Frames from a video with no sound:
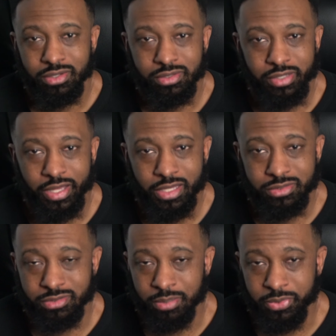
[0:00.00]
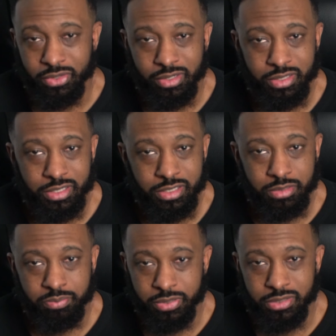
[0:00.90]
as some of the
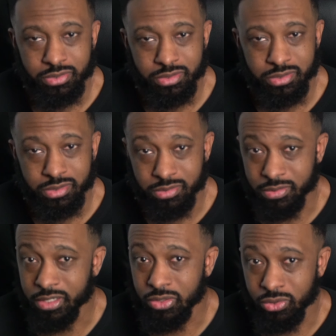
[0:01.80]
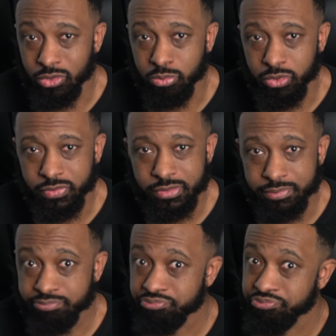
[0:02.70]
lead pieces in a horror movie.
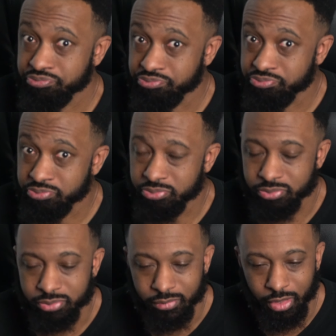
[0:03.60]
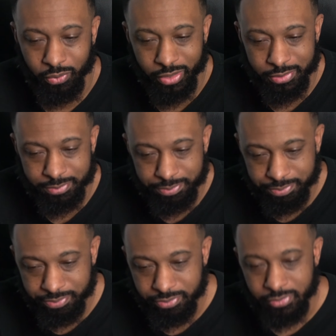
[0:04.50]
All right.
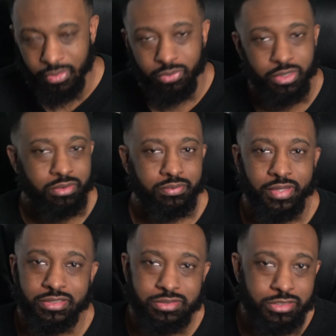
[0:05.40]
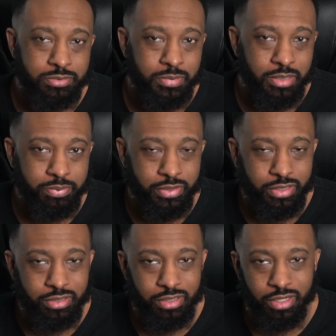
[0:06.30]
Well, that's just my
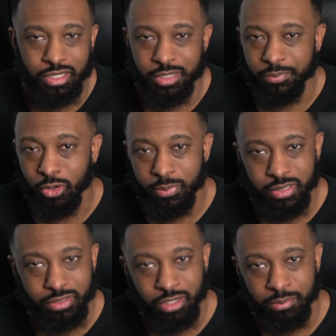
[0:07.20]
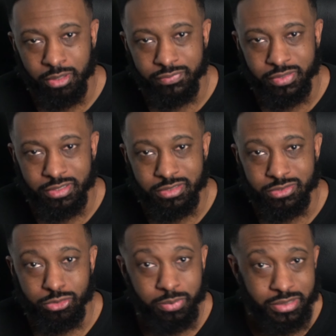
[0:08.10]
opinion. Um, hope it didn't come off as
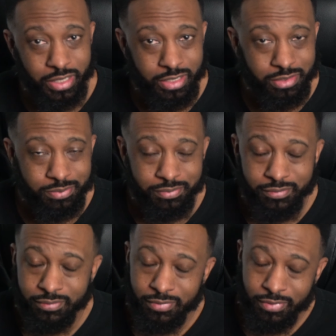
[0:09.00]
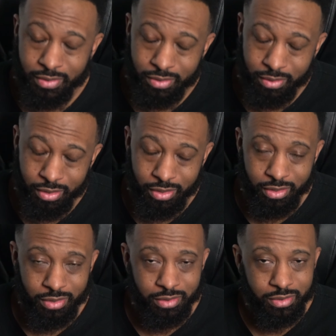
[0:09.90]
too much hate.
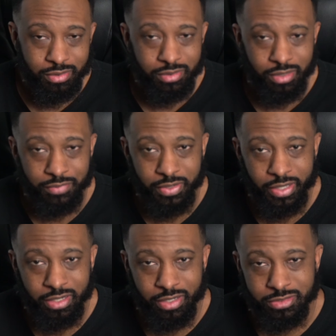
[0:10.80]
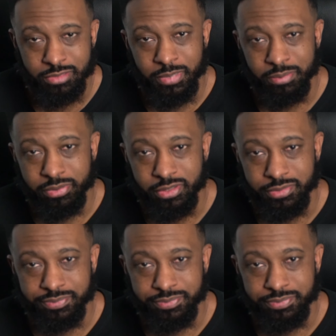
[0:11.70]
And love it or hate it, that's just my opinion.